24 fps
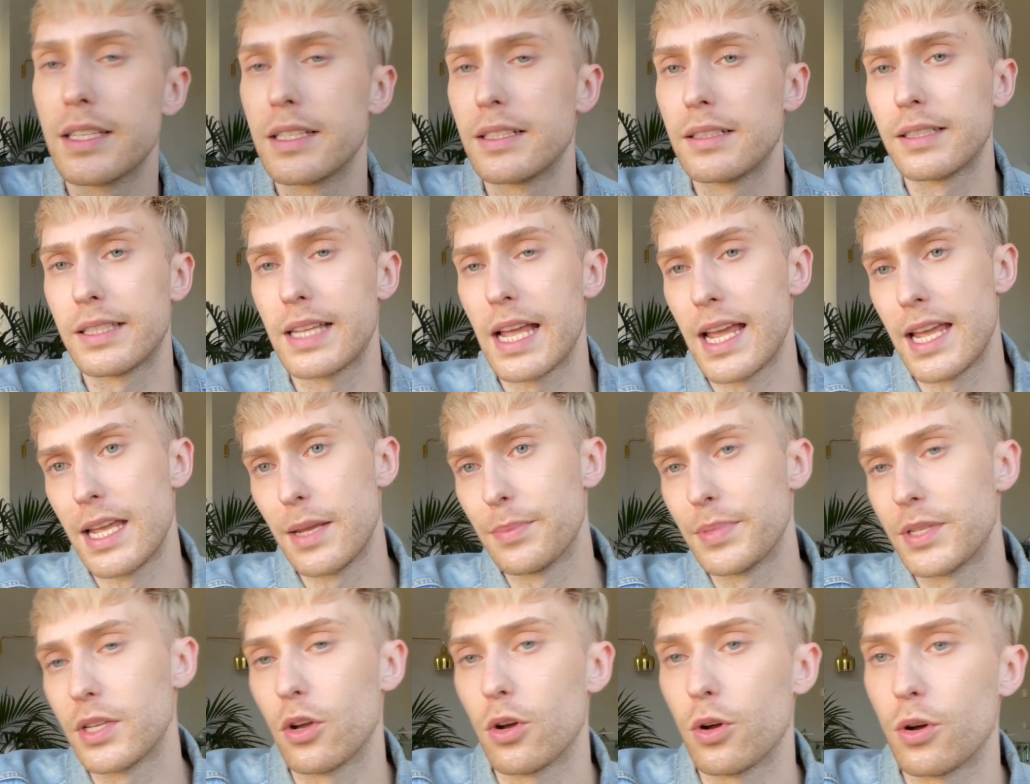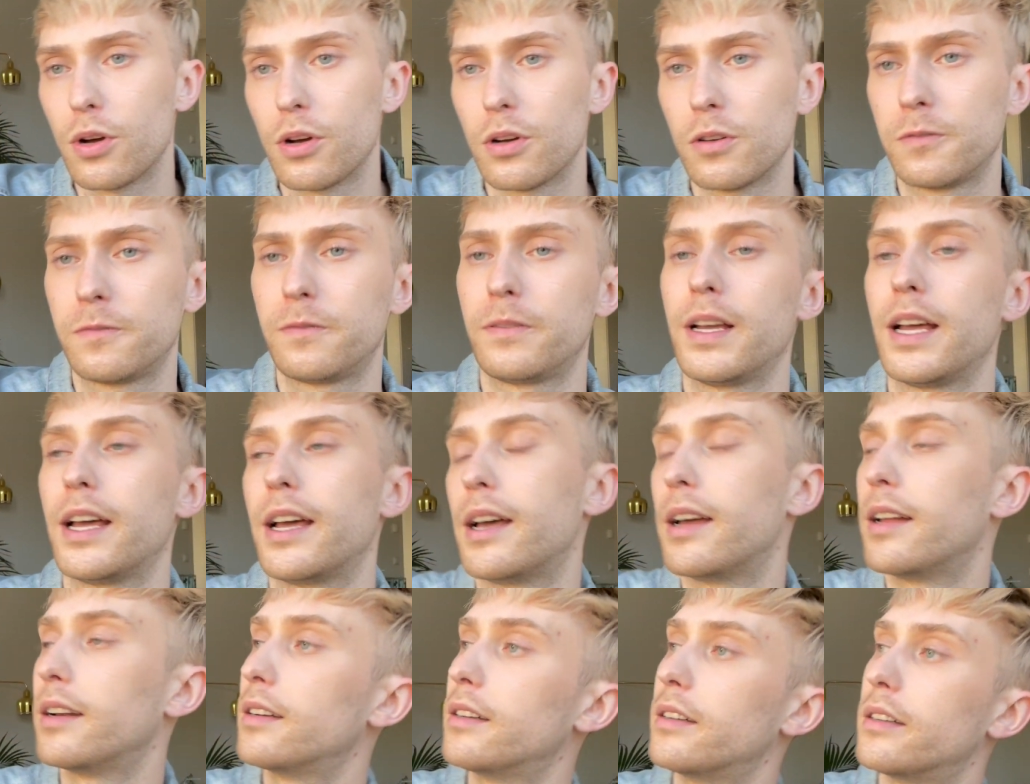the tapes off
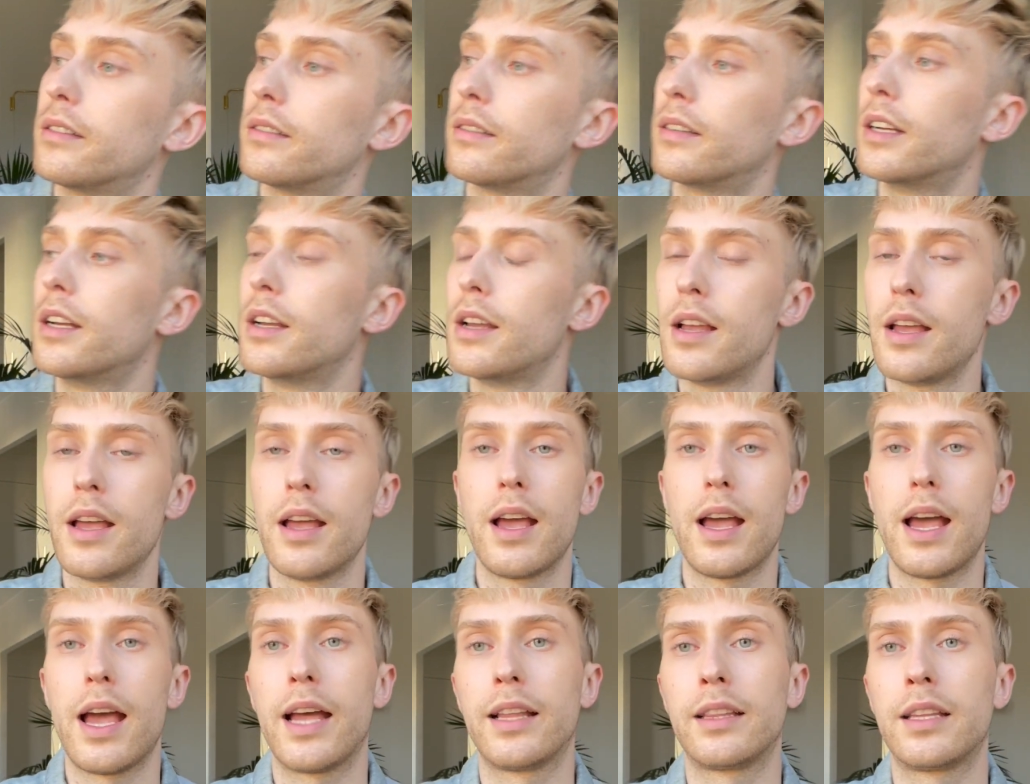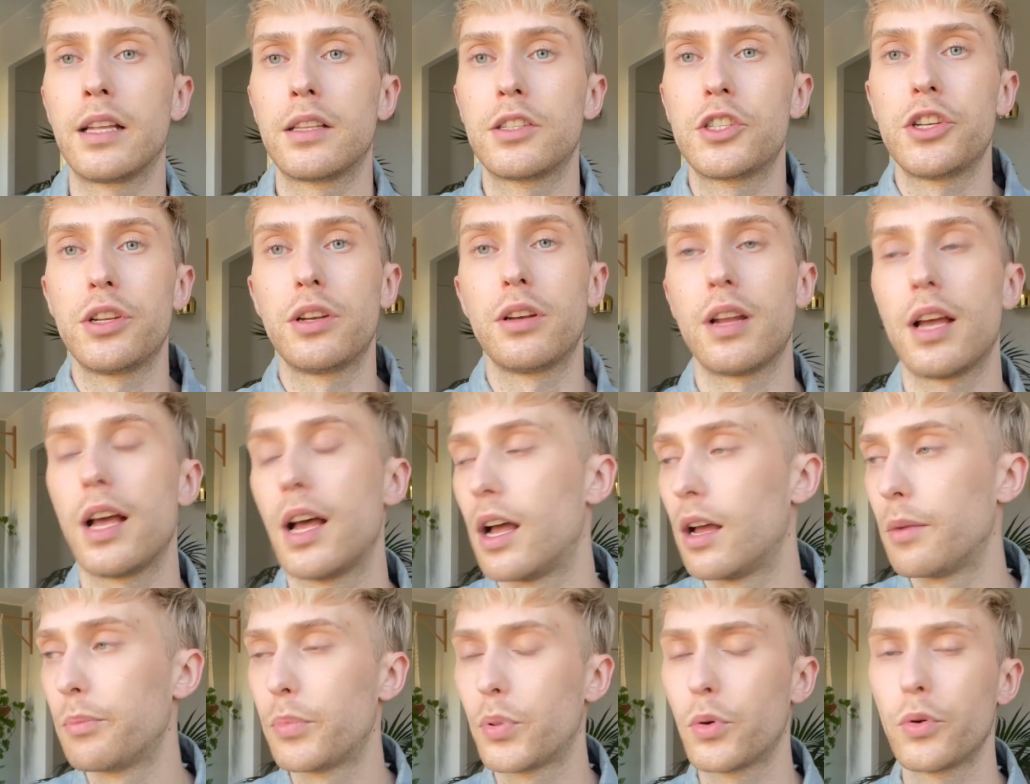and attaching
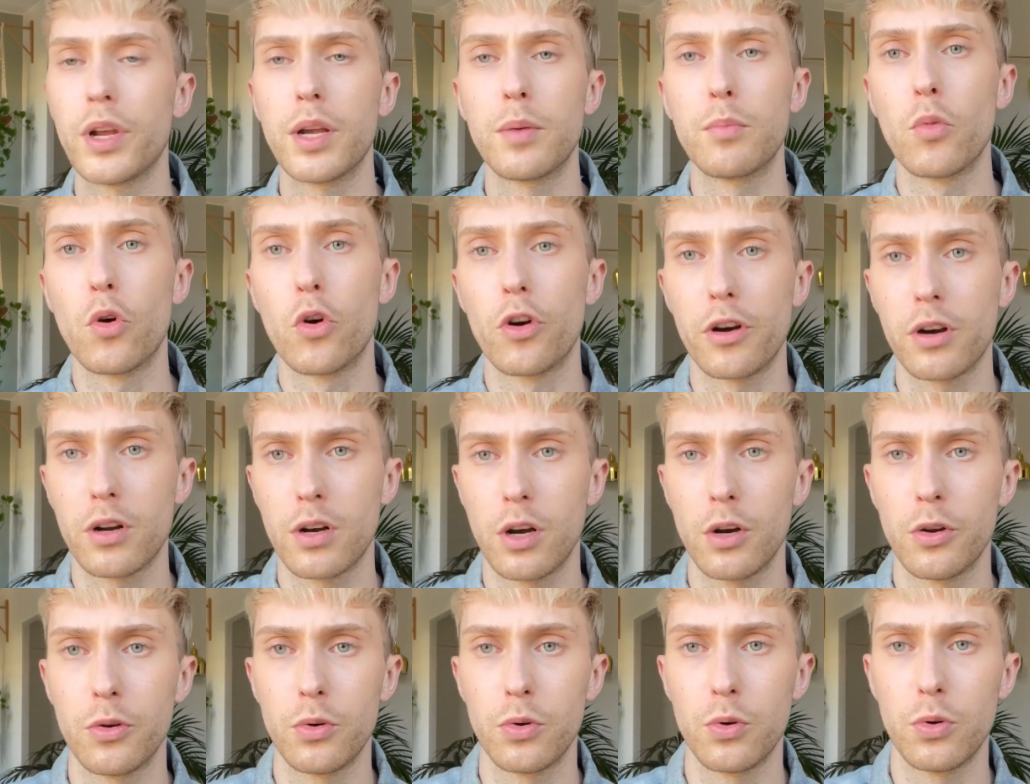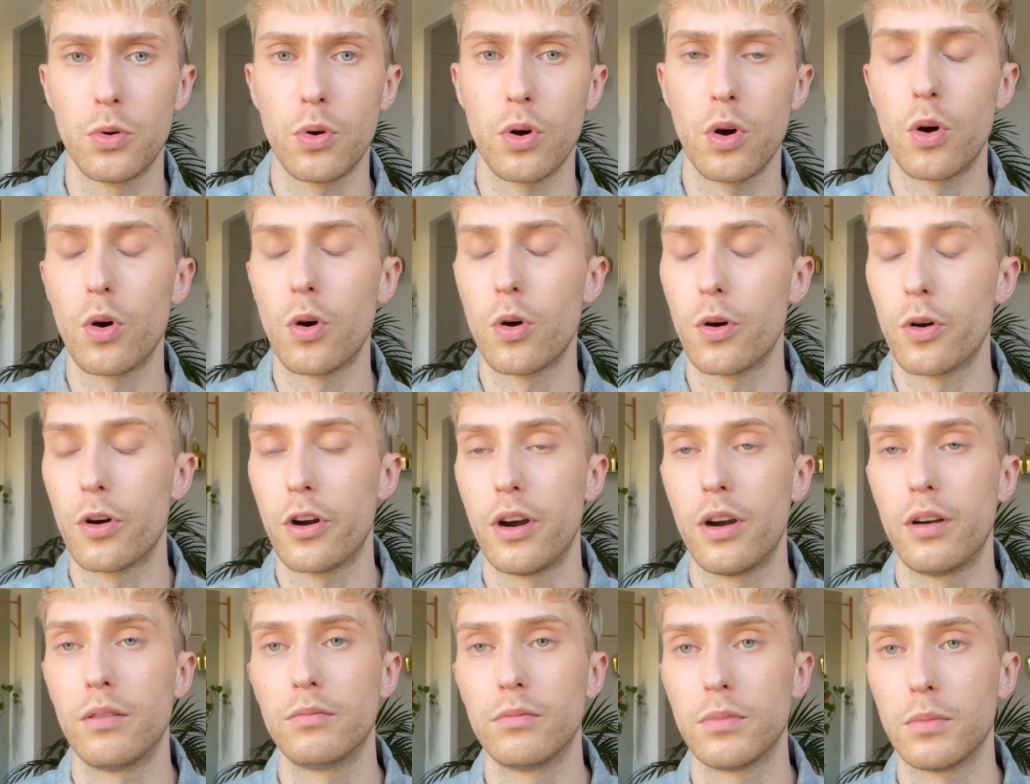uh, putting more glue
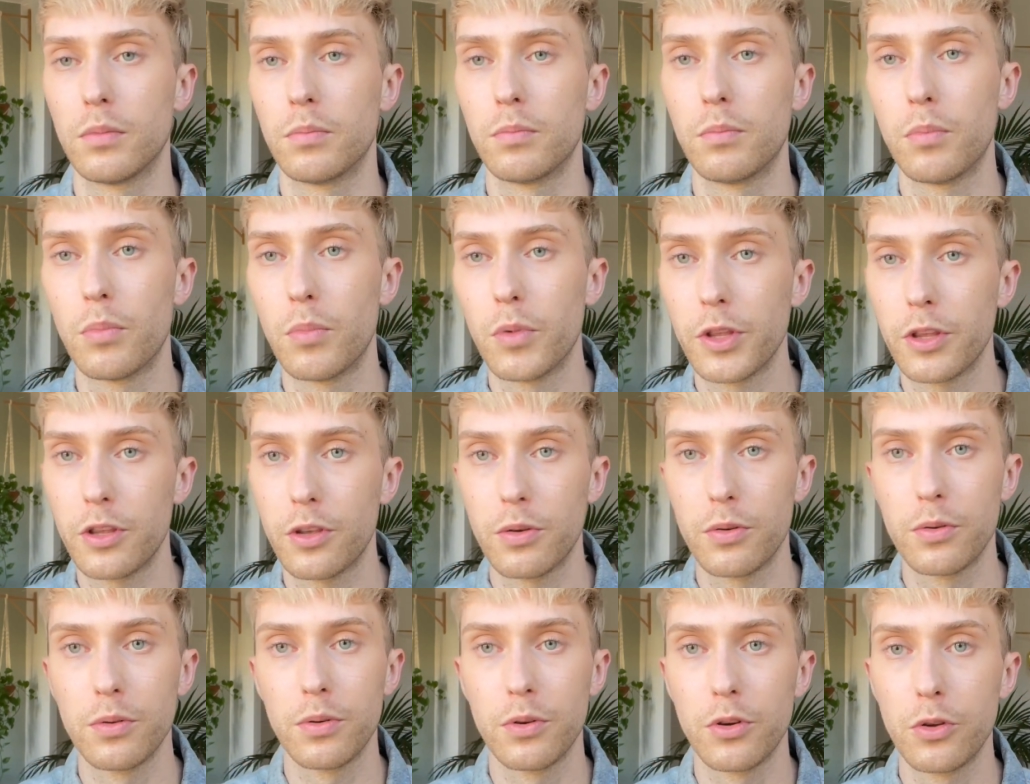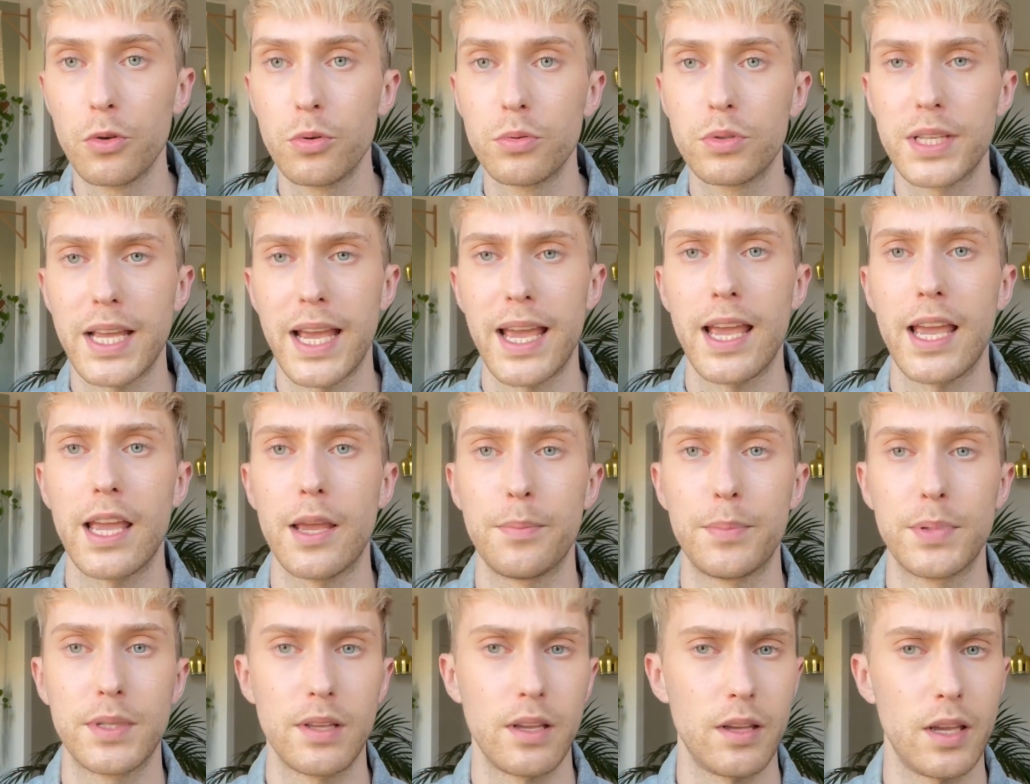or new
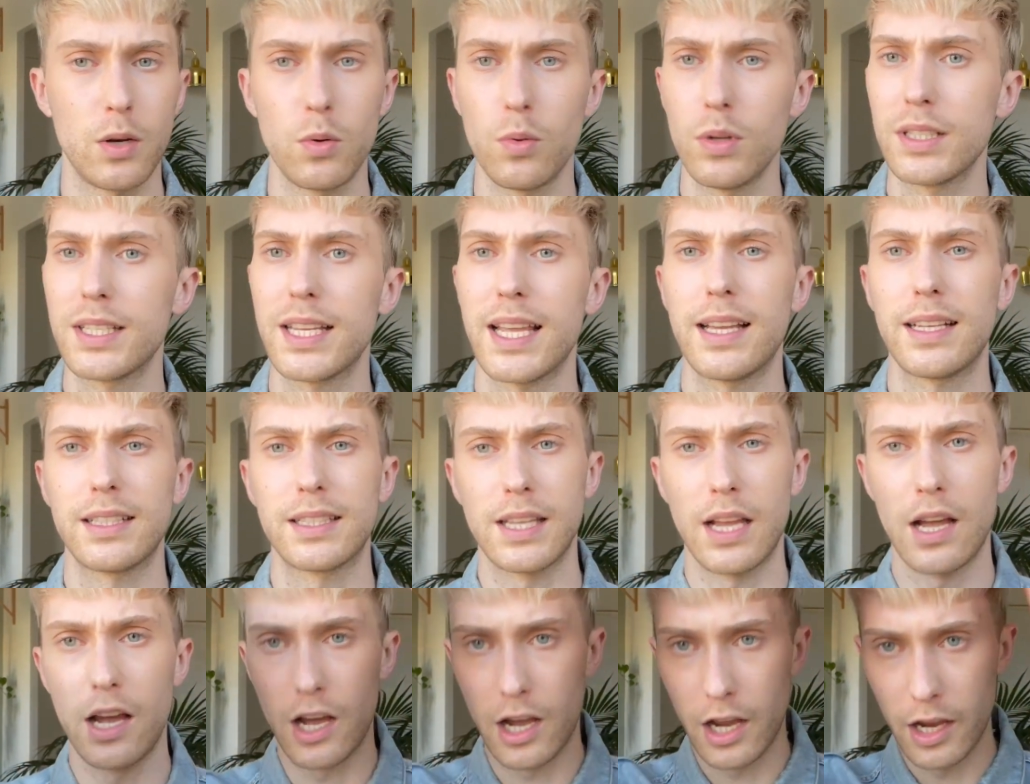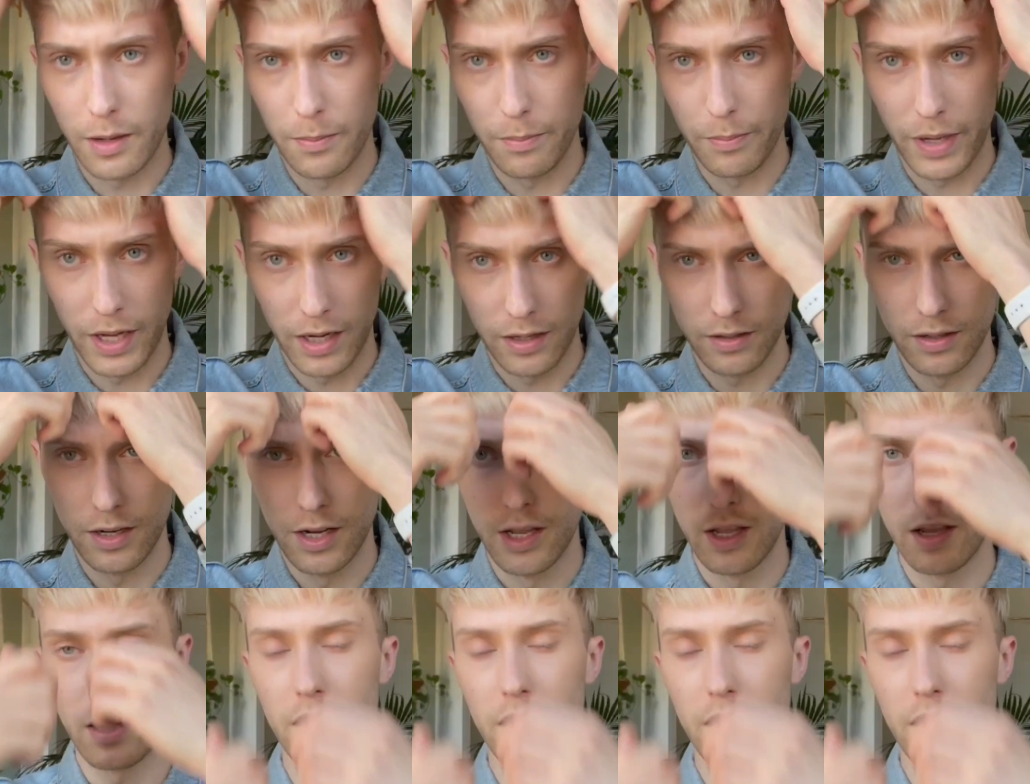tapes it will take time but